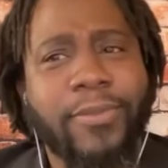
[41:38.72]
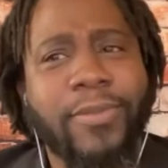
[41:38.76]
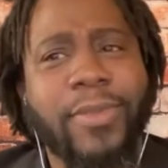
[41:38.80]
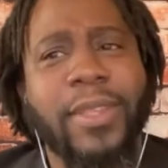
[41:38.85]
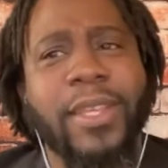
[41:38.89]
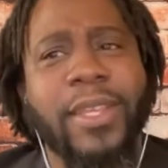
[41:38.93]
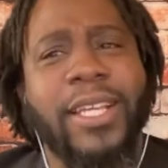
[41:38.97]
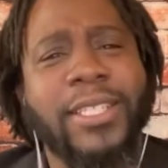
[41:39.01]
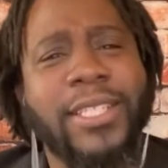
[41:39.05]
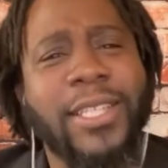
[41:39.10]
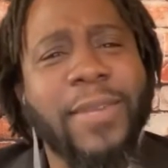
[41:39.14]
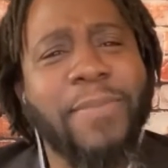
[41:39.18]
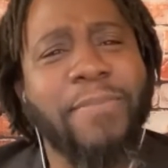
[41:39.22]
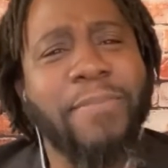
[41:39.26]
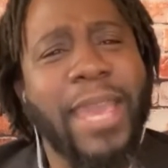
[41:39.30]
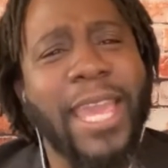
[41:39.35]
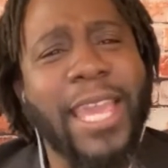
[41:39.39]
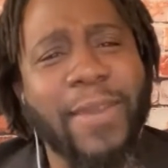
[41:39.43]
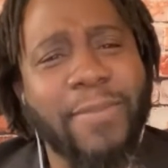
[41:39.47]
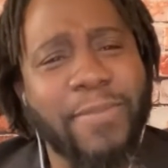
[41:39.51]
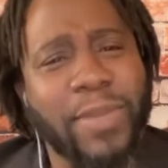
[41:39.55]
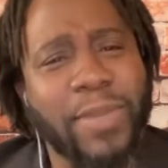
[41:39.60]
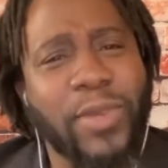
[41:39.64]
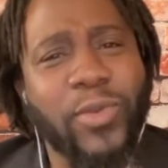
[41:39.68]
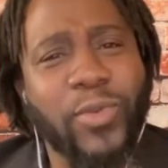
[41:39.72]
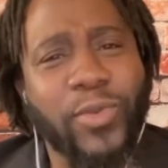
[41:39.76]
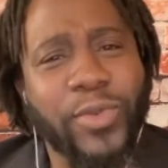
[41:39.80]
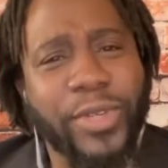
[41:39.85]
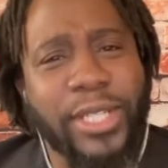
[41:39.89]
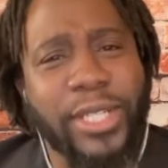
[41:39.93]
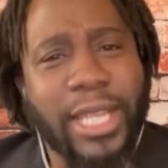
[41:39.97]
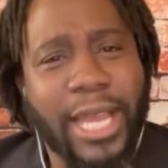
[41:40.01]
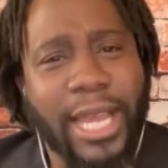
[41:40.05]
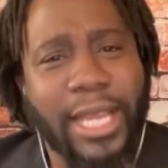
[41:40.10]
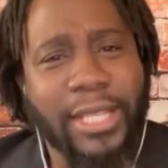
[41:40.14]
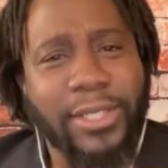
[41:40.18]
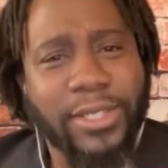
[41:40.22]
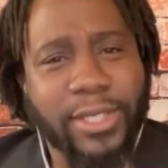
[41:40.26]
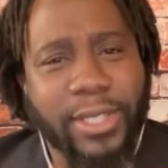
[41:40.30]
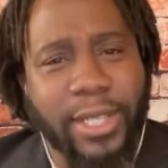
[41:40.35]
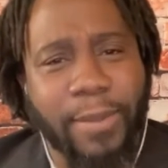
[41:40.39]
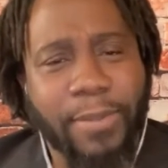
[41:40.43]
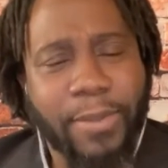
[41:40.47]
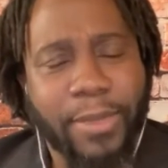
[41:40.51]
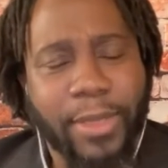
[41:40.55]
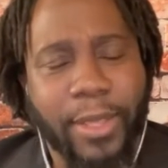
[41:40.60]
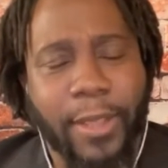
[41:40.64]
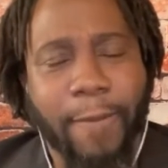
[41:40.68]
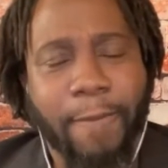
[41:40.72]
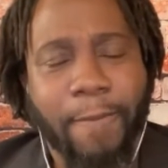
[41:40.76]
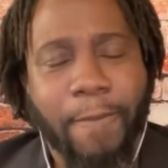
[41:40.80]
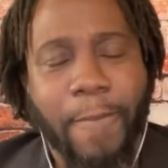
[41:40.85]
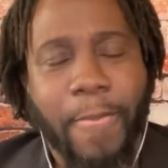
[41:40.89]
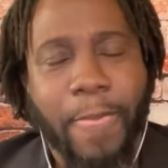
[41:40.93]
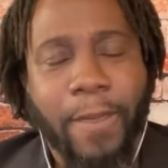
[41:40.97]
Because it made me realize something.